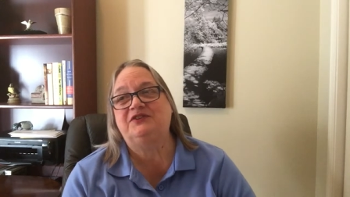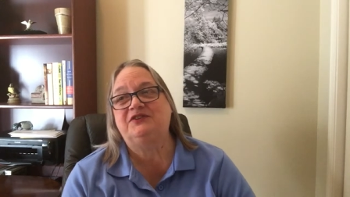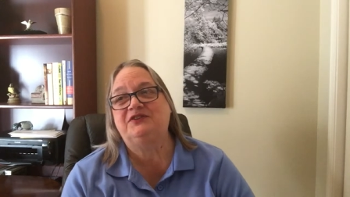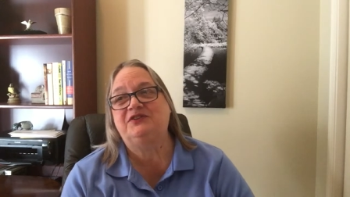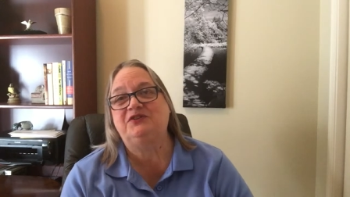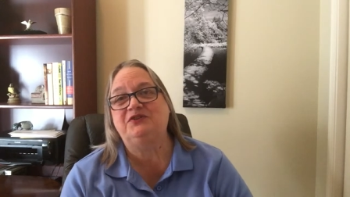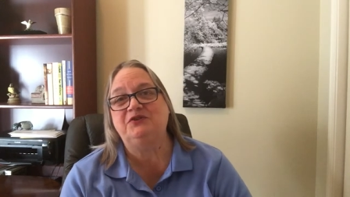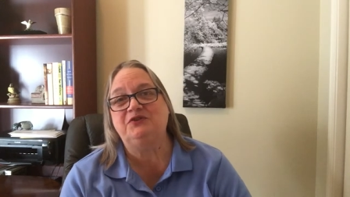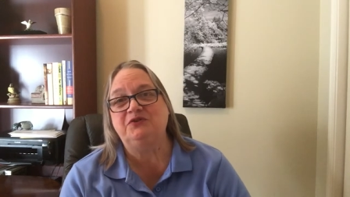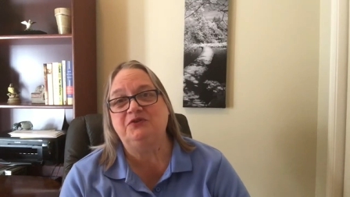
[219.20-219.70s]

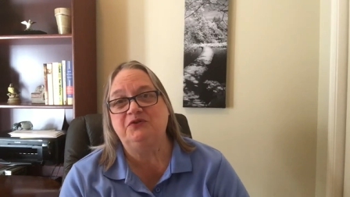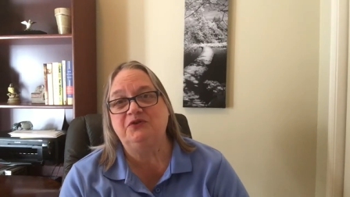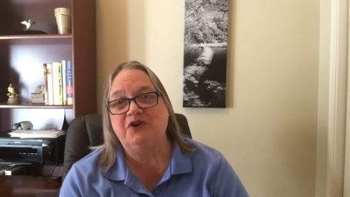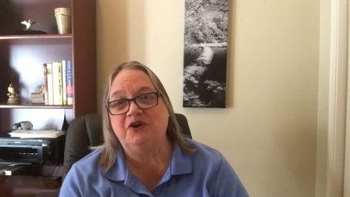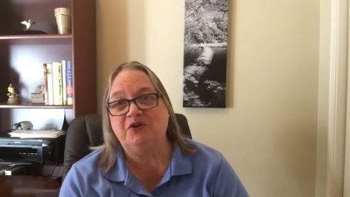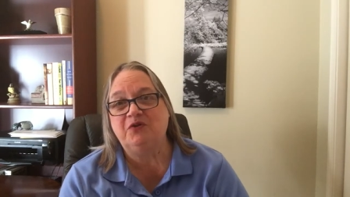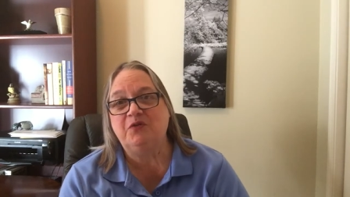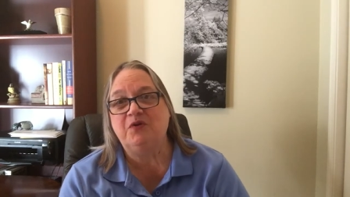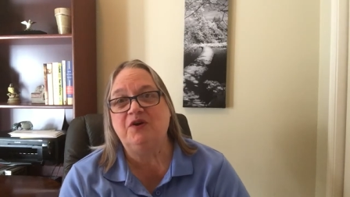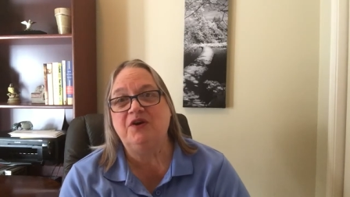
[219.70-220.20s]
to
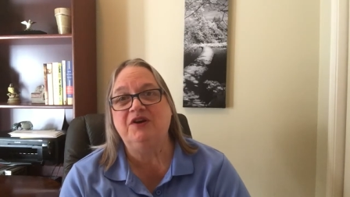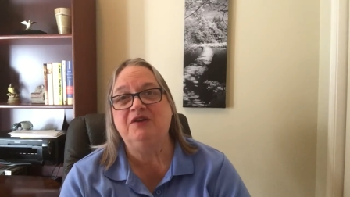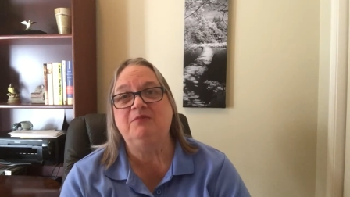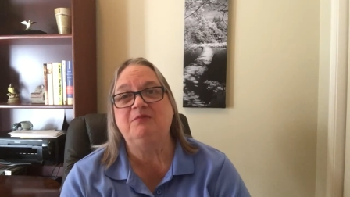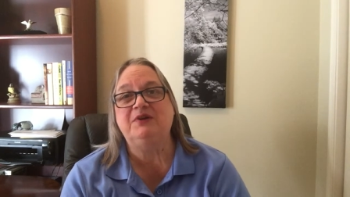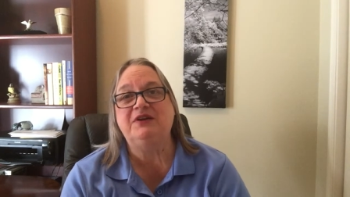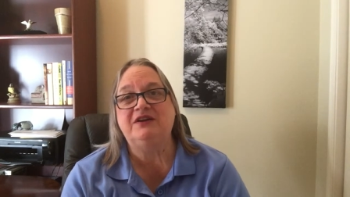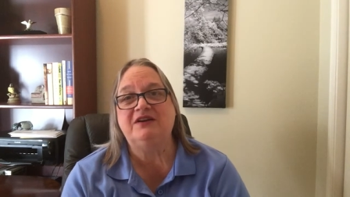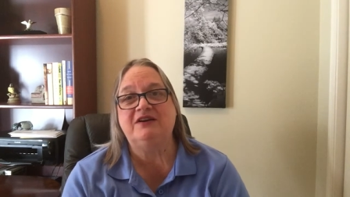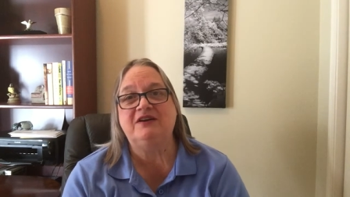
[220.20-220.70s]
go on
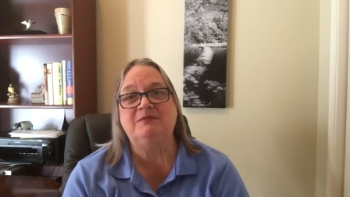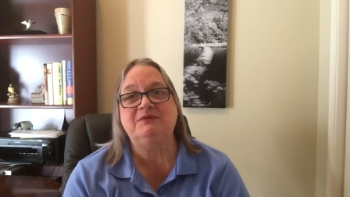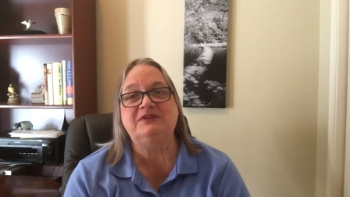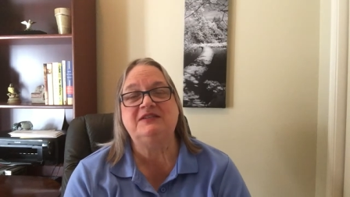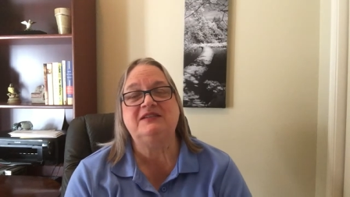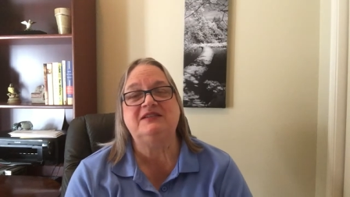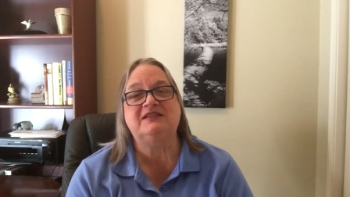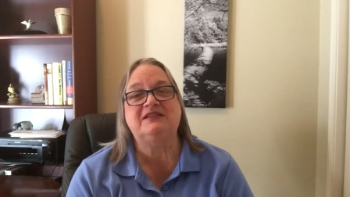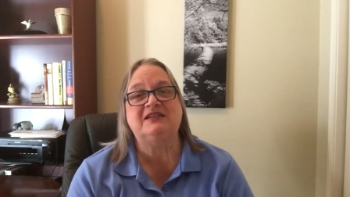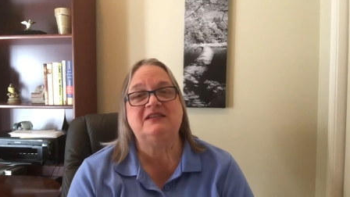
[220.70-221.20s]
and become a
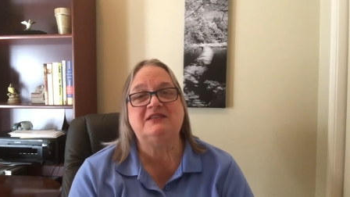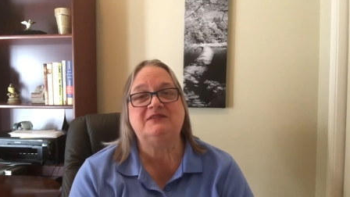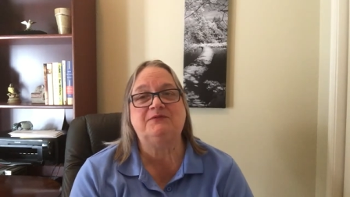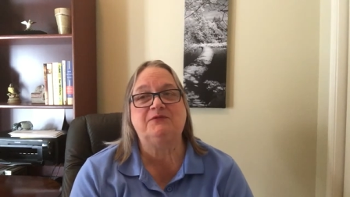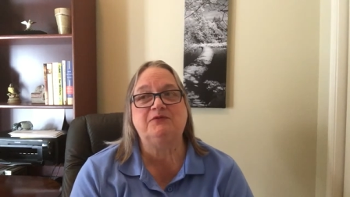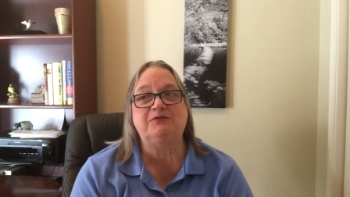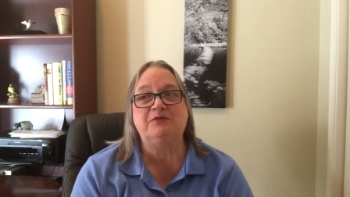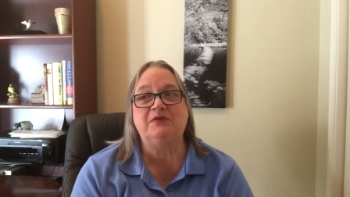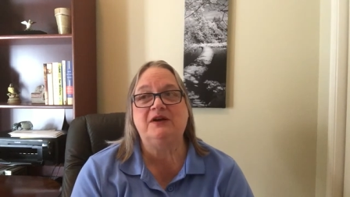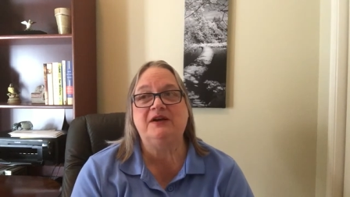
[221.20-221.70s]

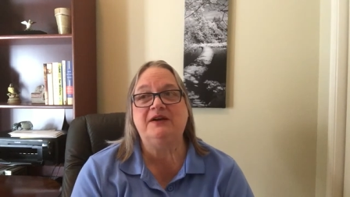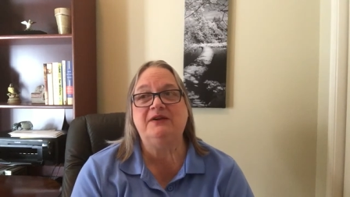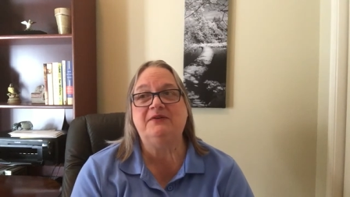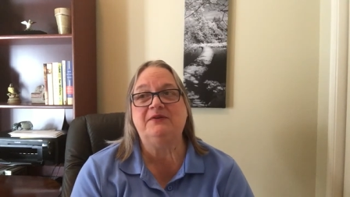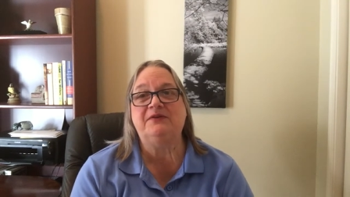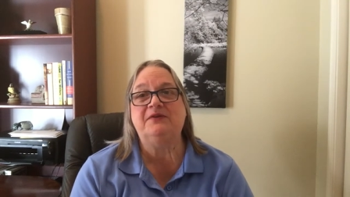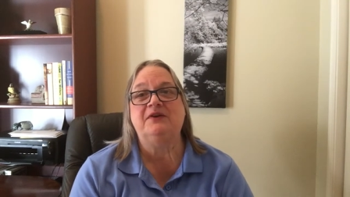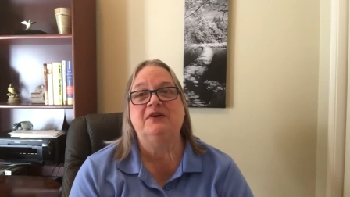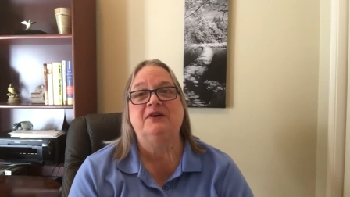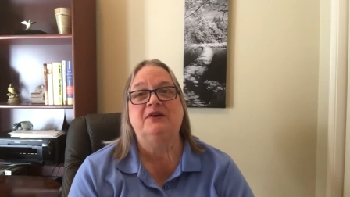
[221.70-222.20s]
successful
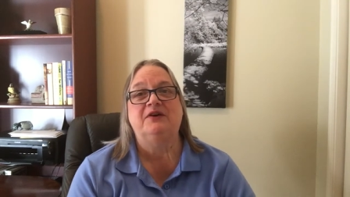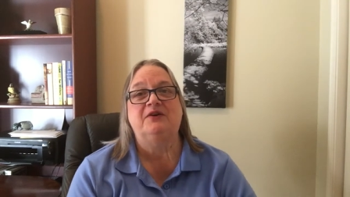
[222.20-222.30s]
writer